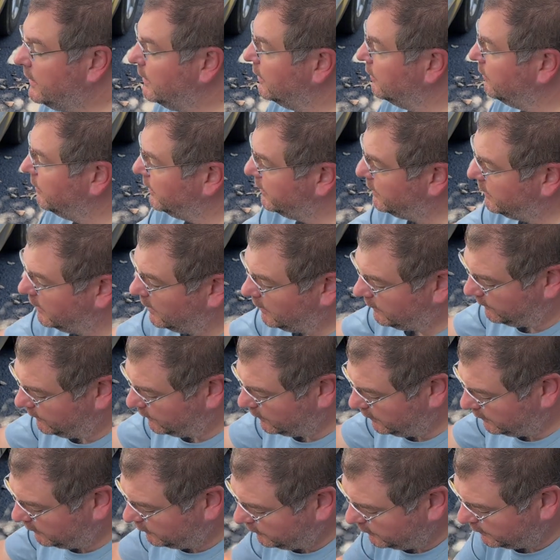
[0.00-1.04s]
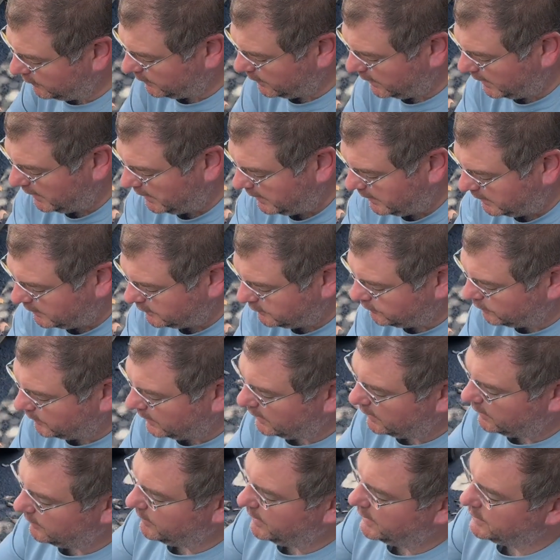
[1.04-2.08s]
here with our Forester, and I just
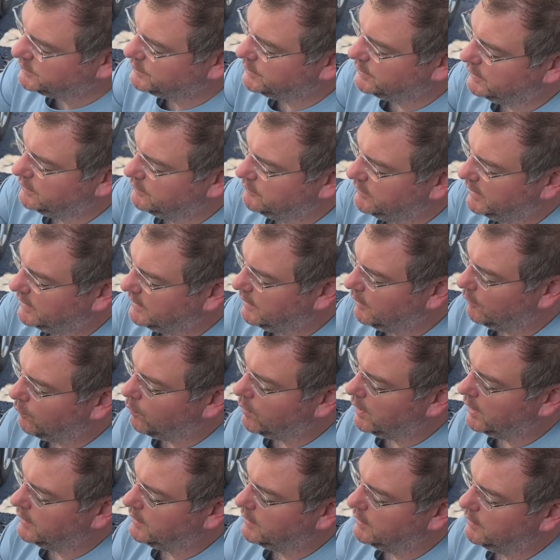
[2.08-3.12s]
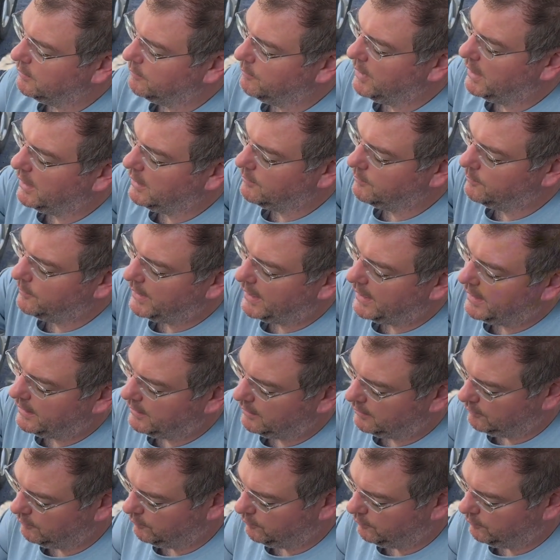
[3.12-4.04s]
wanted to mention inside that one main bag,